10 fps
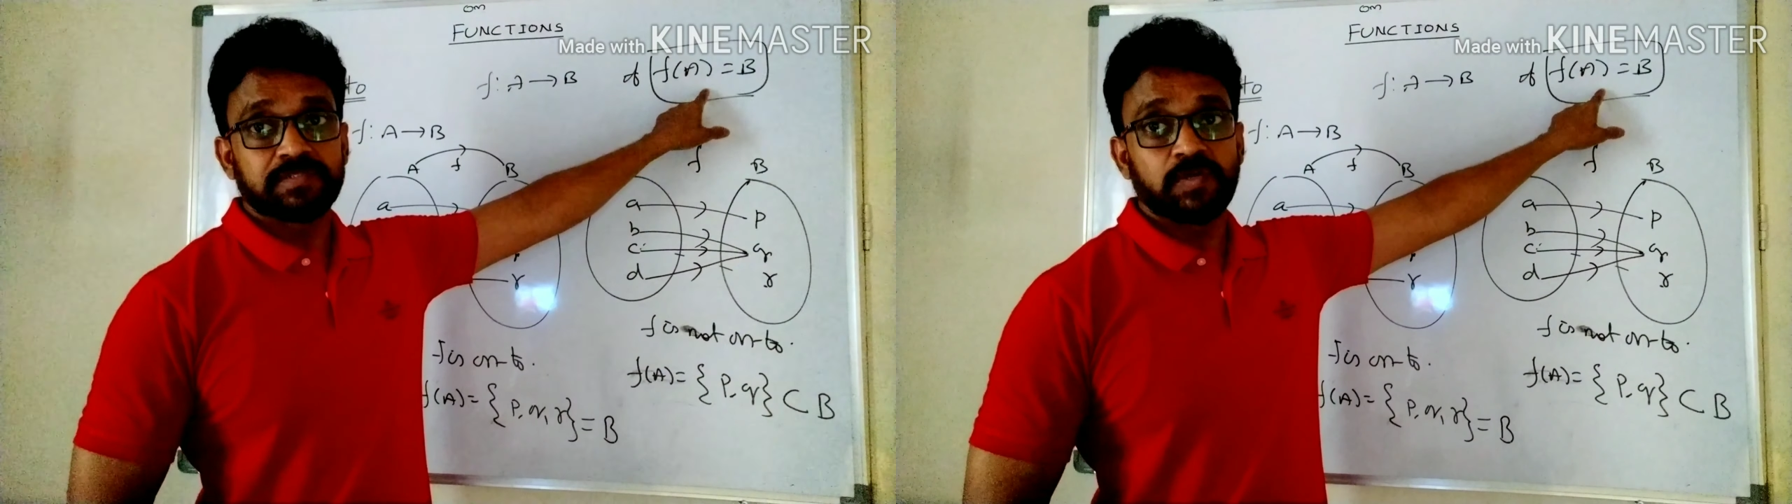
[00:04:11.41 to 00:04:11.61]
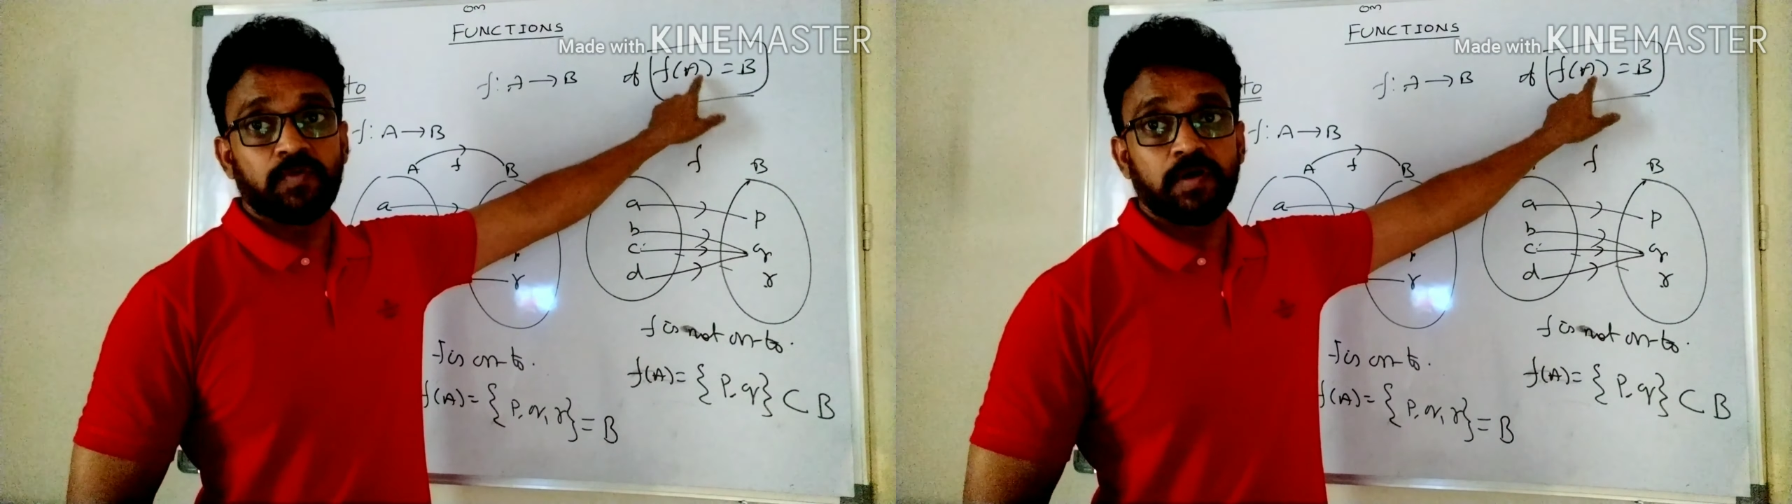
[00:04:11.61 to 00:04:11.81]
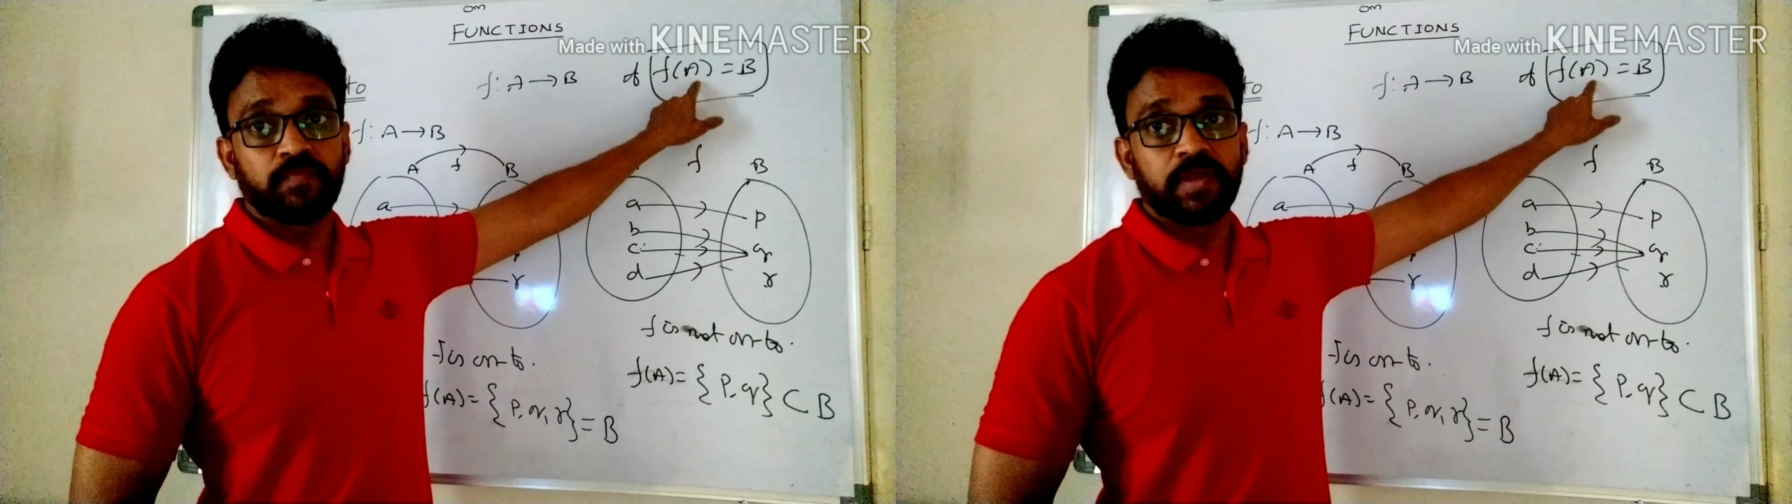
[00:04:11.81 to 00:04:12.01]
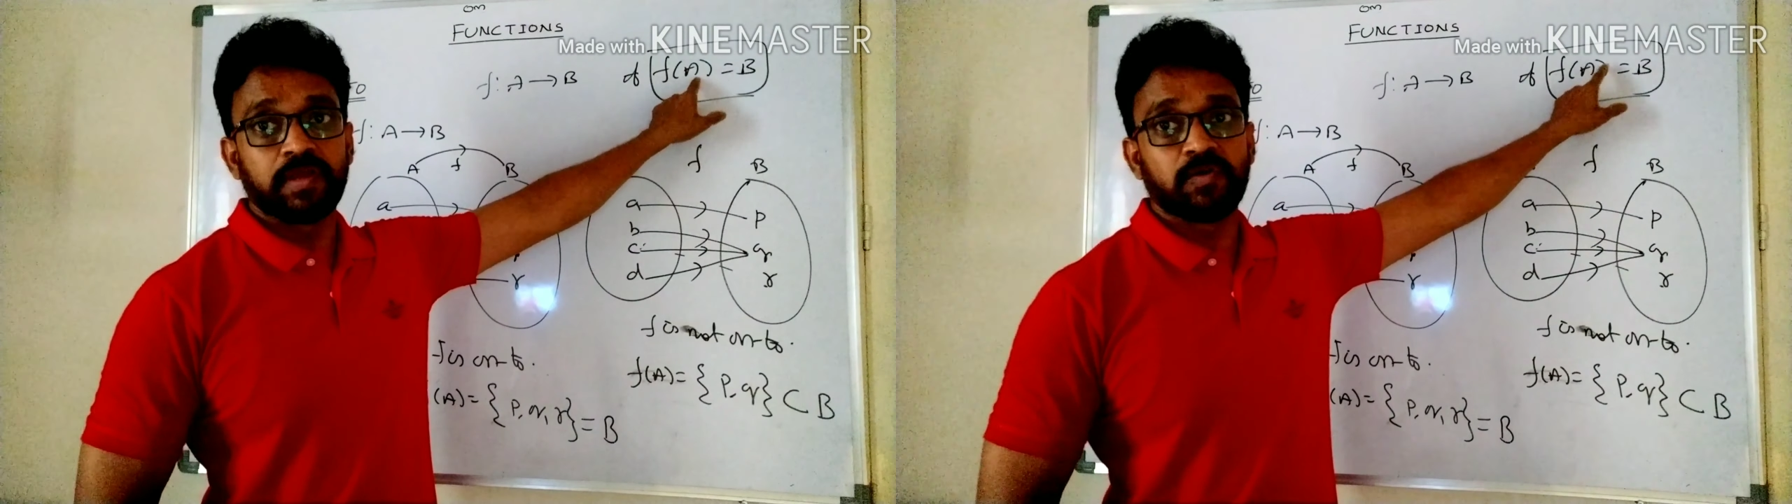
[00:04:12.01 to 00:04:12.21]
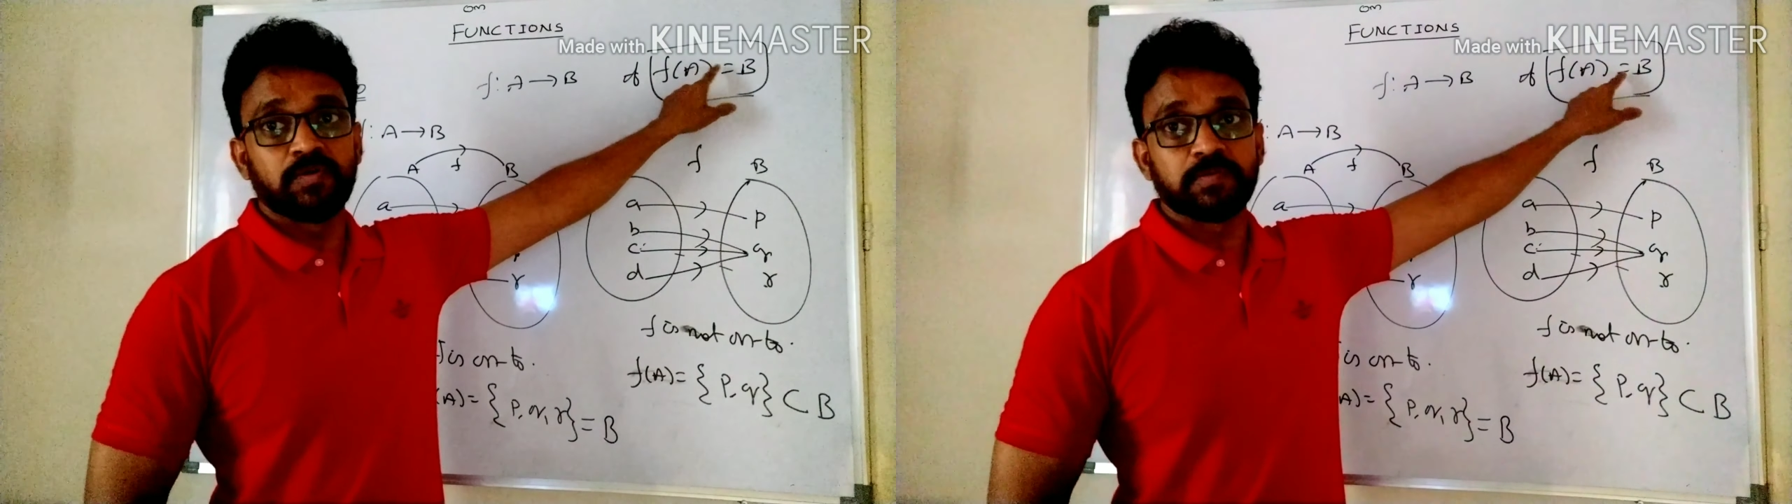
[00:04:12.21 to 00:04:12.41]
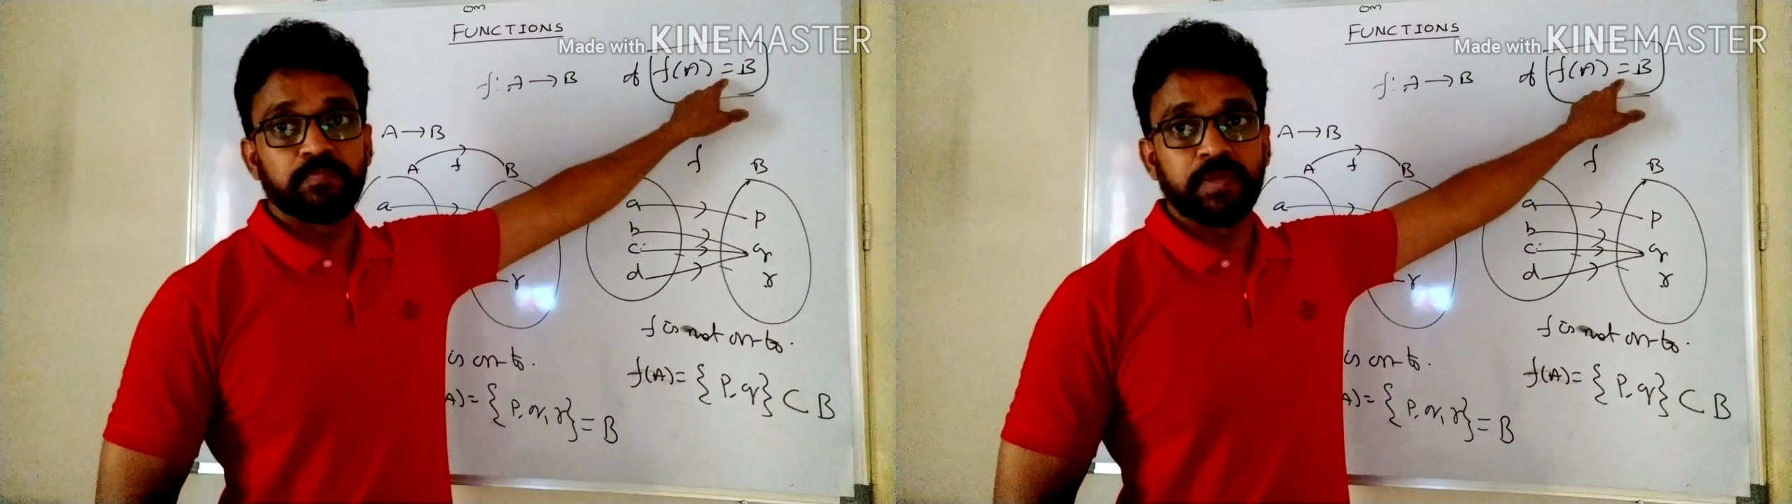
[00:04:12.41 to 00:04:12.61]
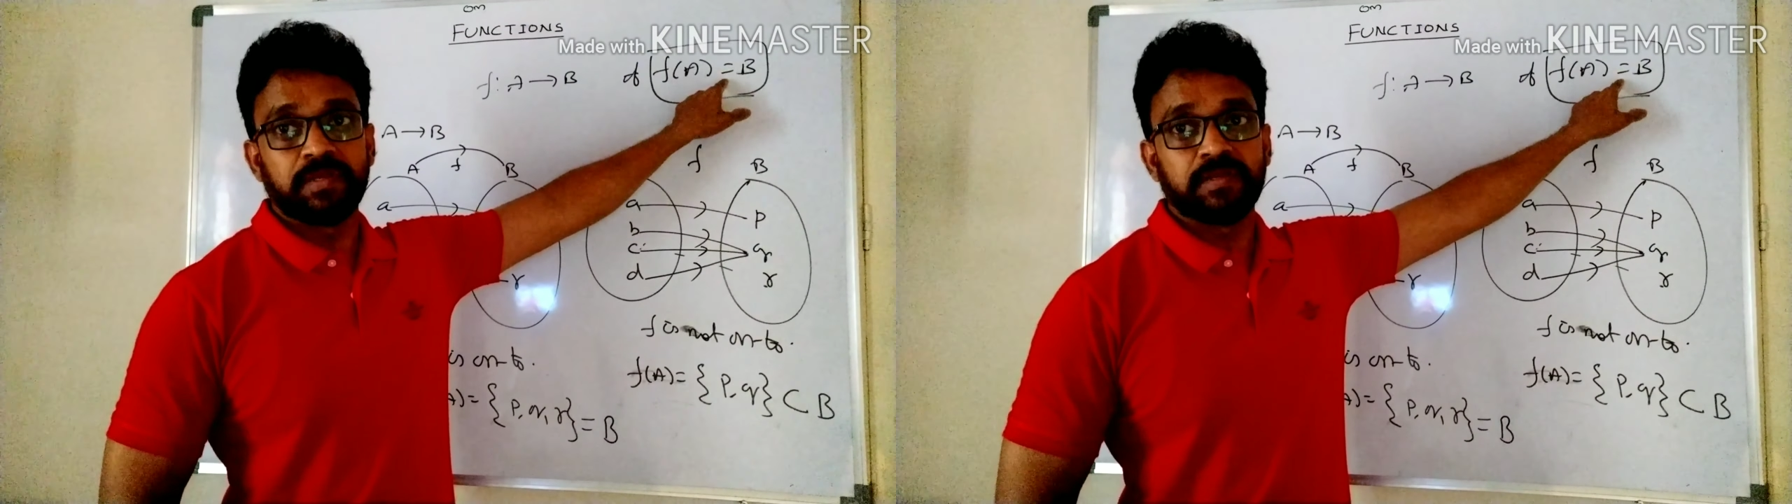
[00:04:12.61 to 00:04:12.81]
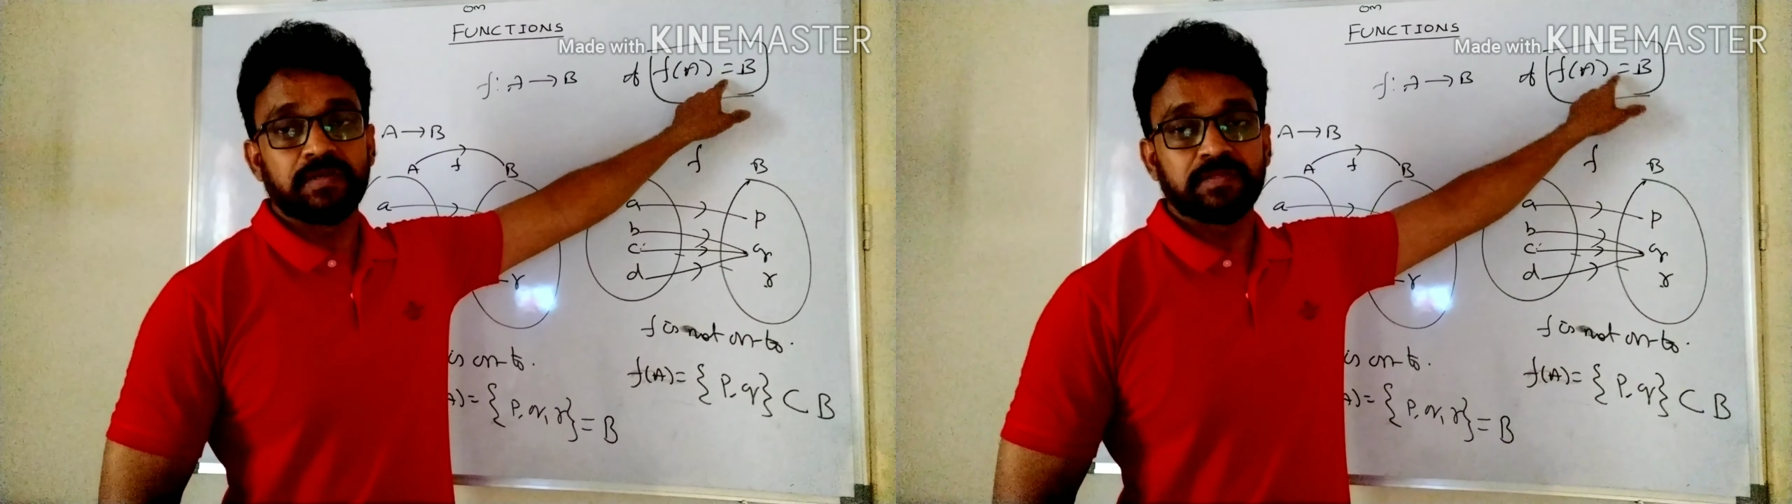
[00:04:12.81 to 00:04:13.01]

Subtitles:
F of A equal to B.